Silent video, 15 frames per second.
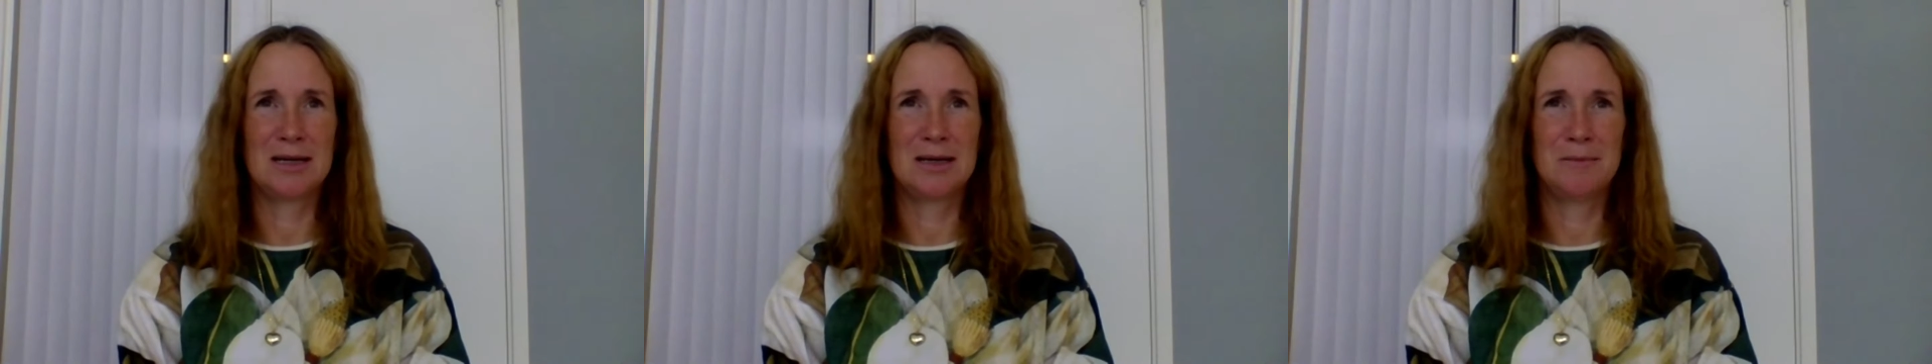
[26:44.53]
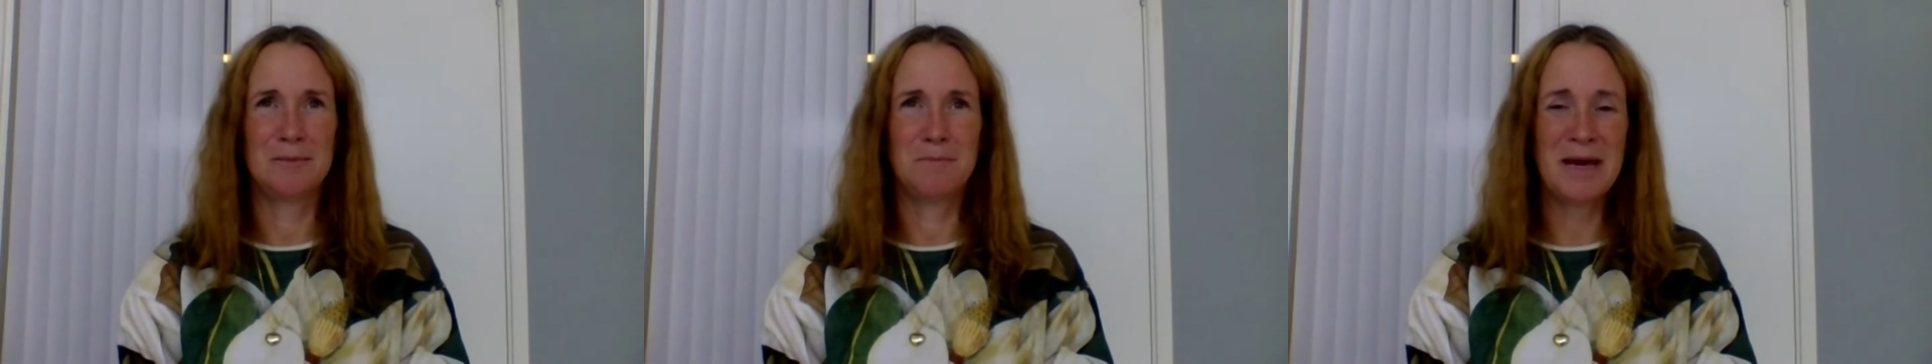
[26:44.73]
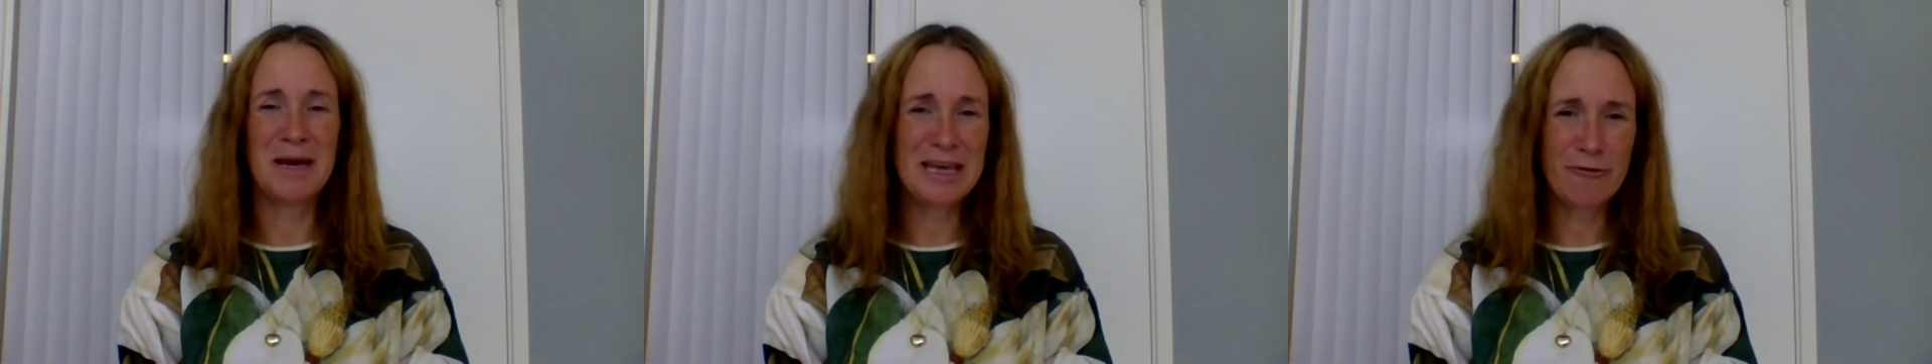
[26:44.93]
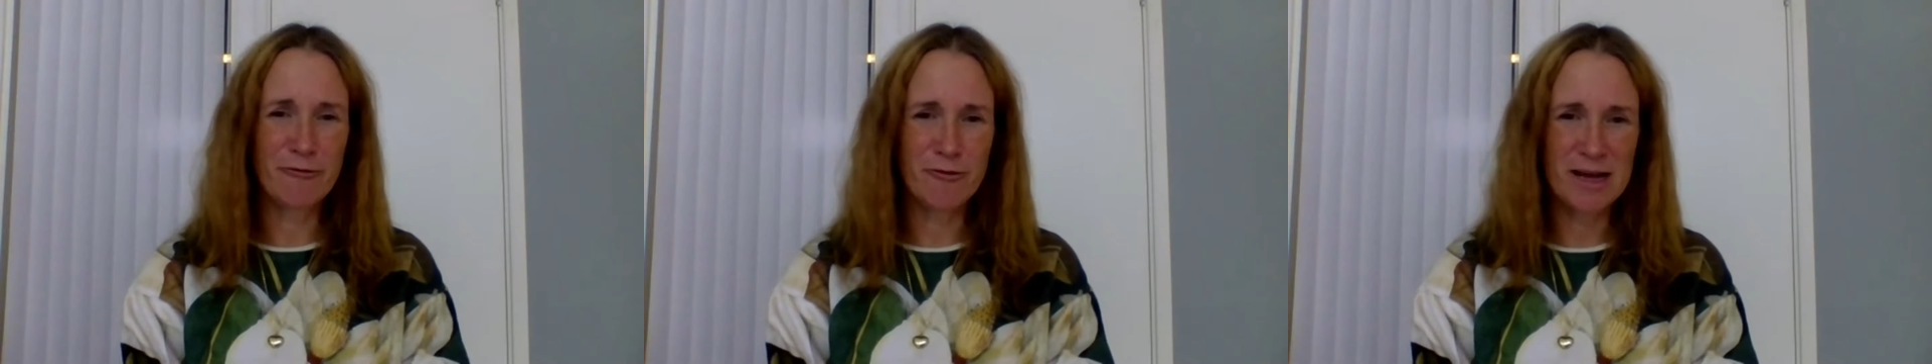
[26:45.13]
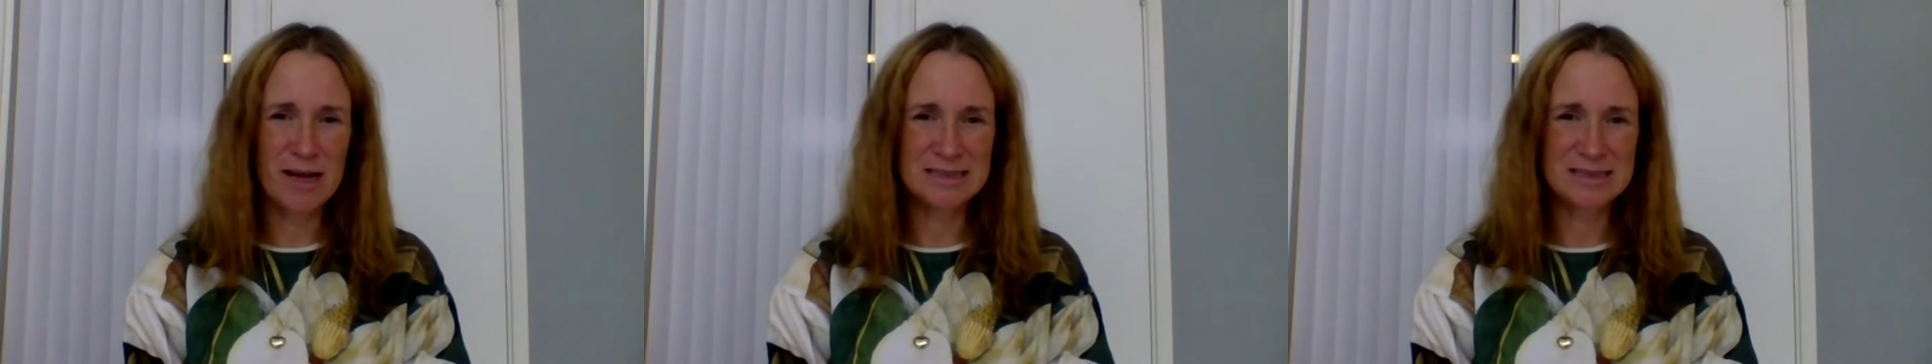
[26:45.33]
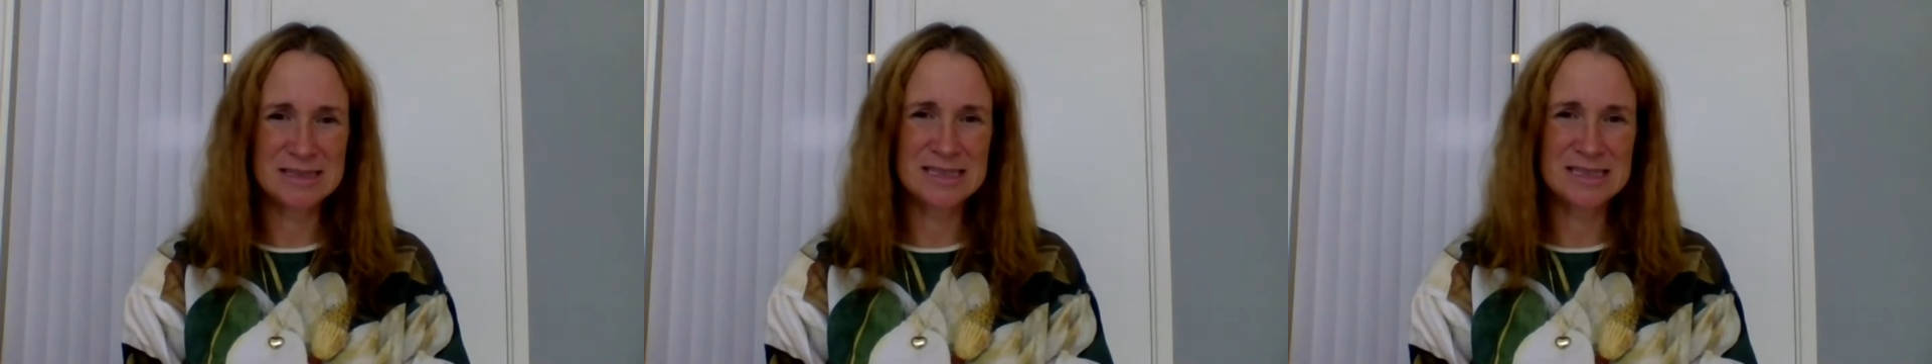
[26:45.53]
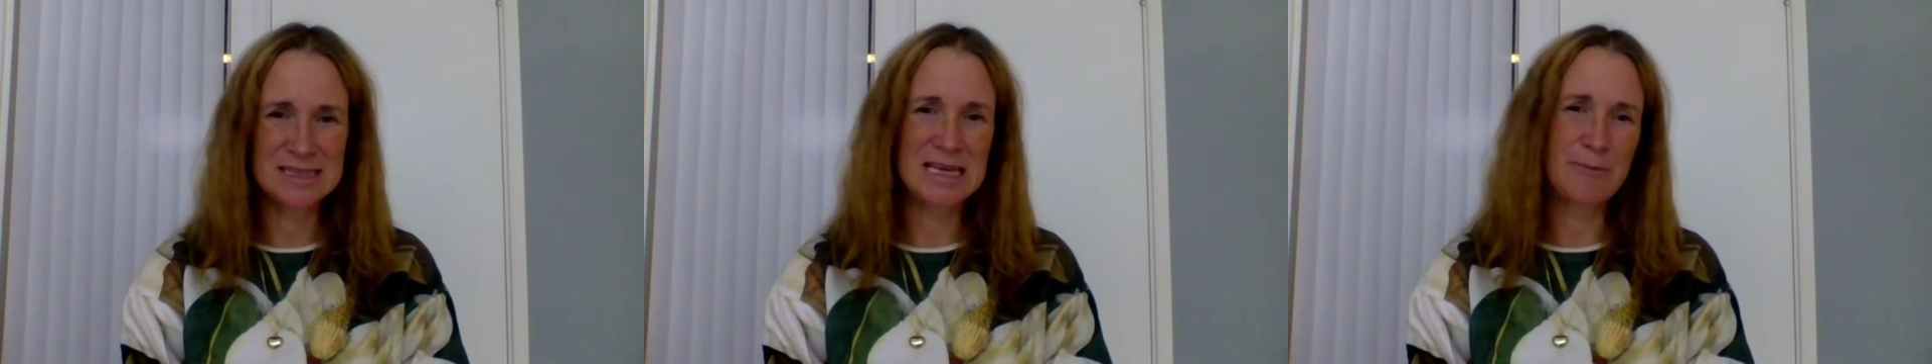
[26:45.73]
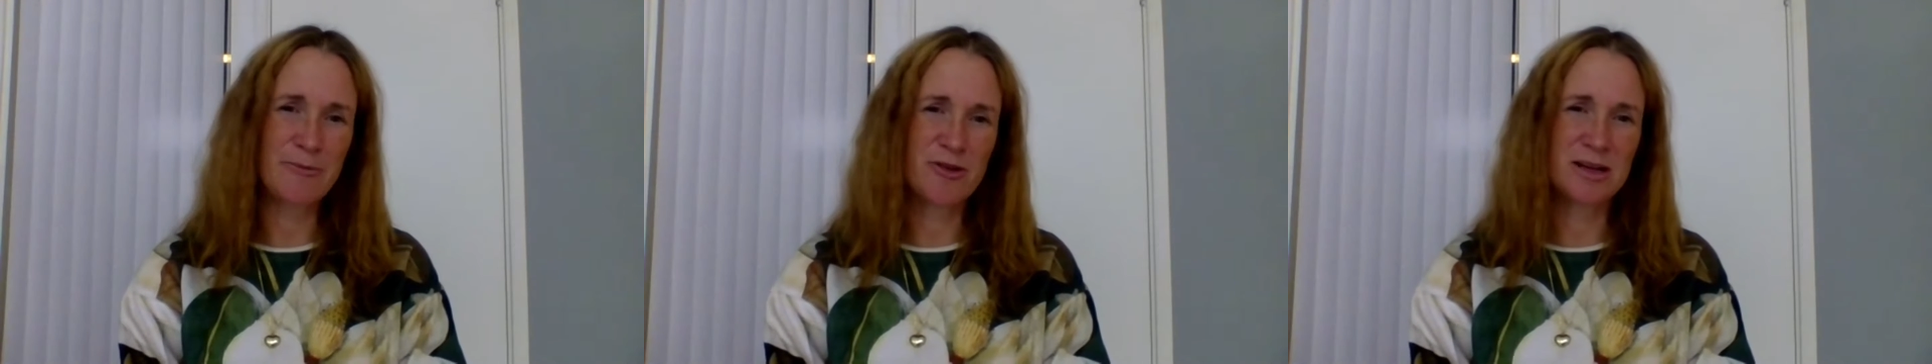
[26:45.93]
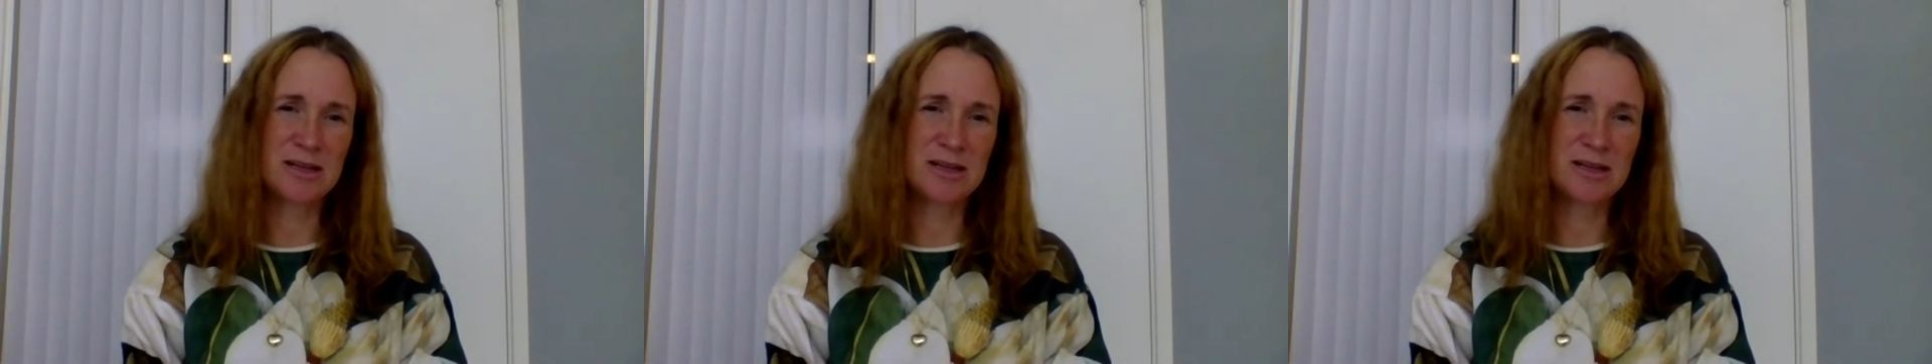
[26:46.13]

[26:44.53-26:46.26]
make friends, keep